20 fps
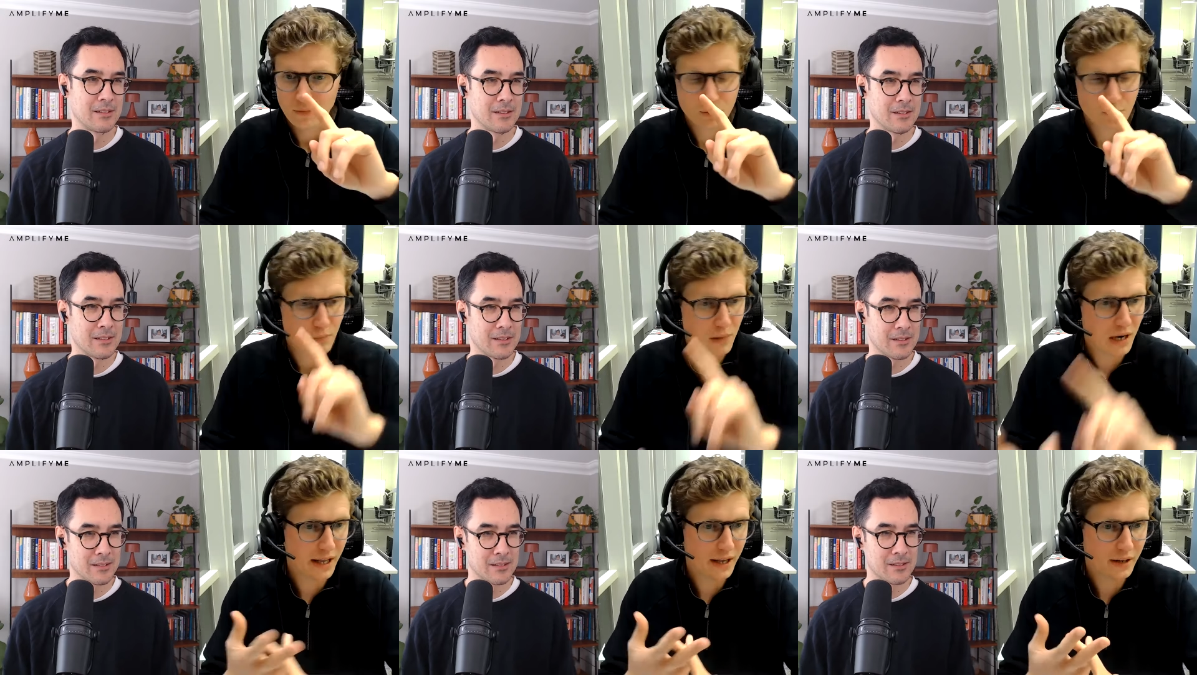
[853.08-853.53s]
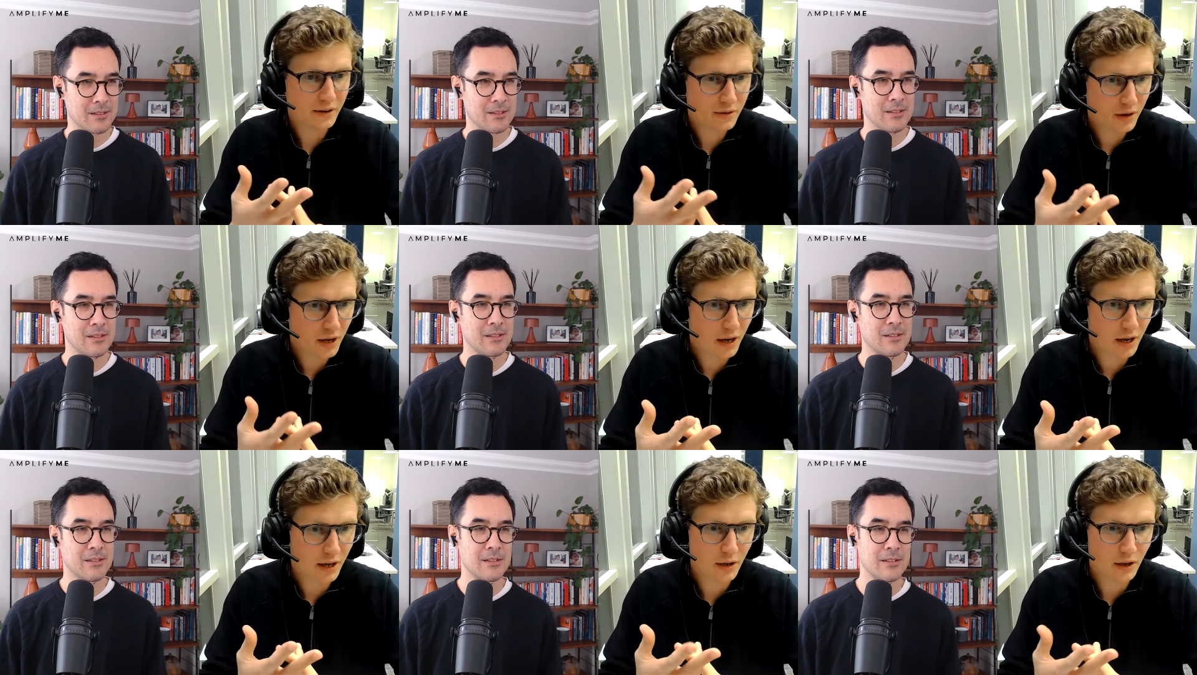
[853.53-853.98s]

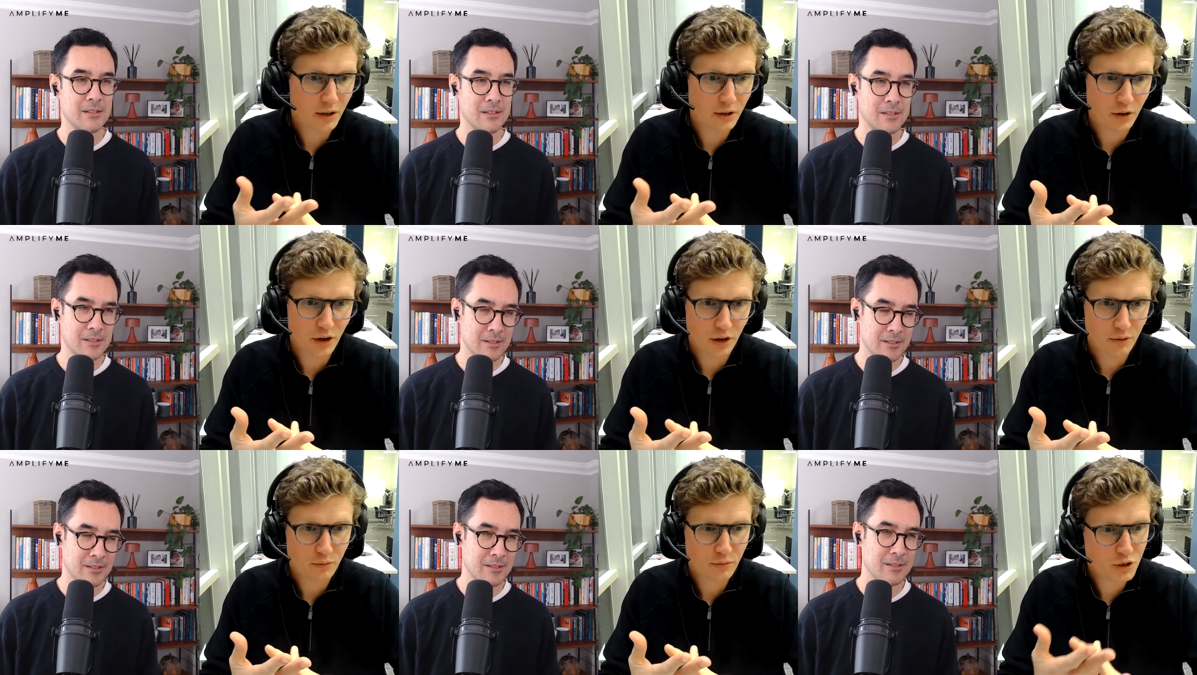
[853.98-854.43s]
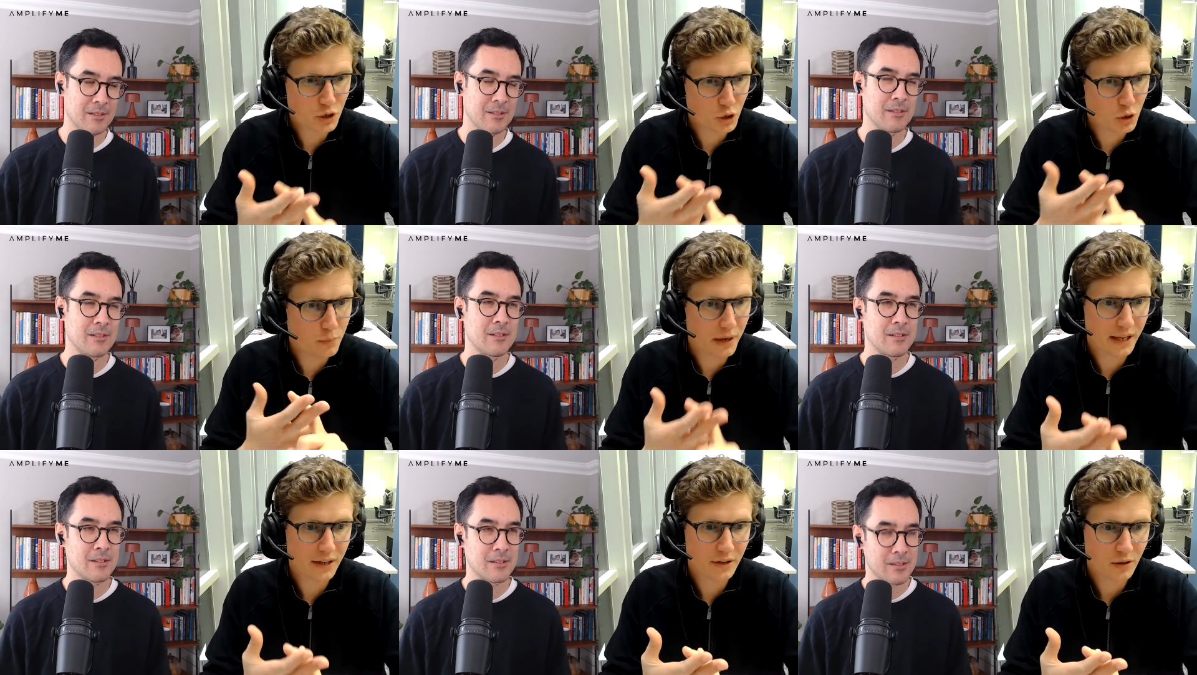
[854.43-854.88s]

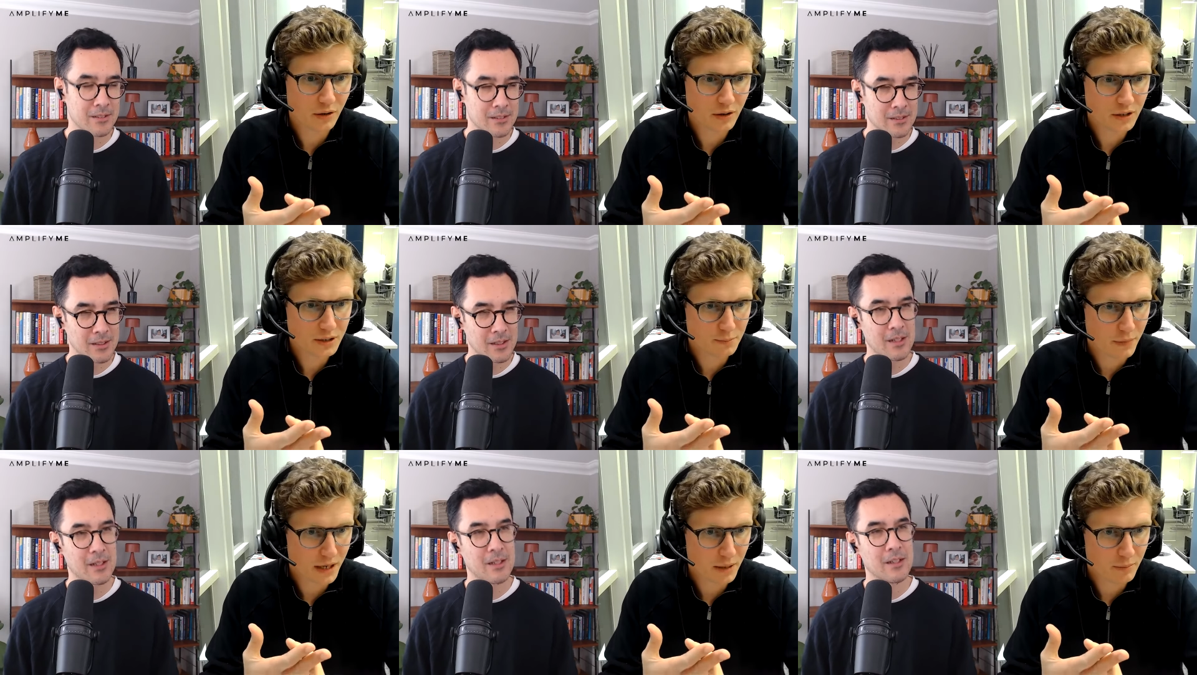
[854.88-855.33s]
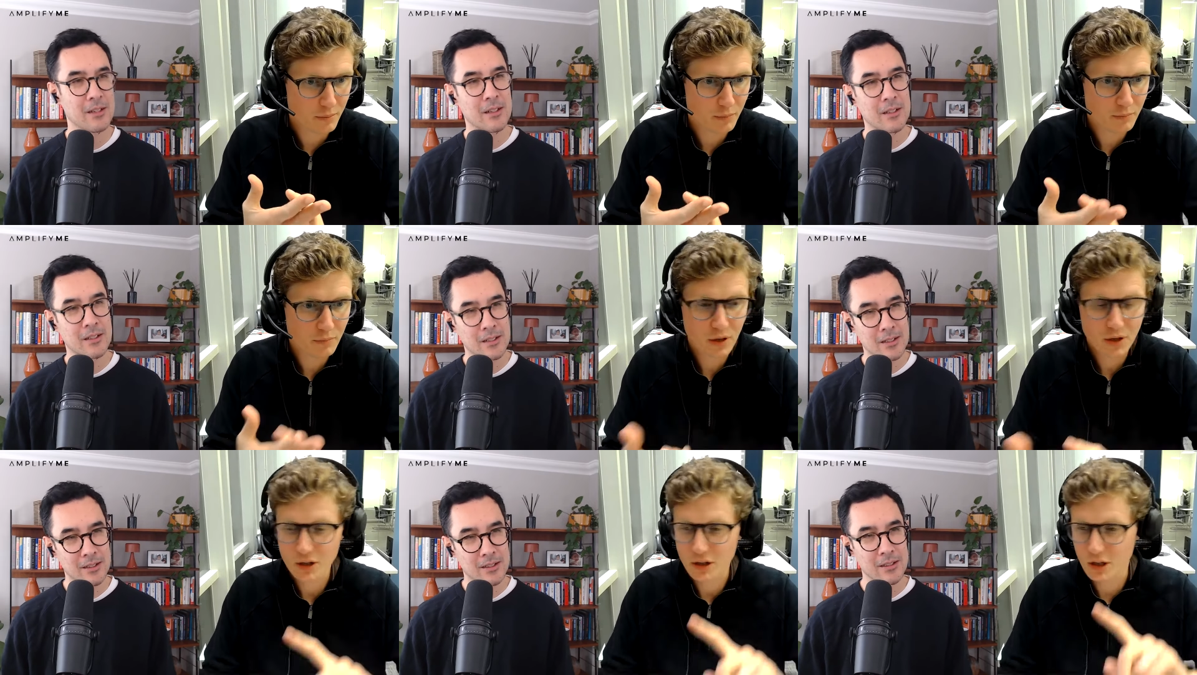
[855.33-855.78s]
Speaker 1: $2 billion minimum.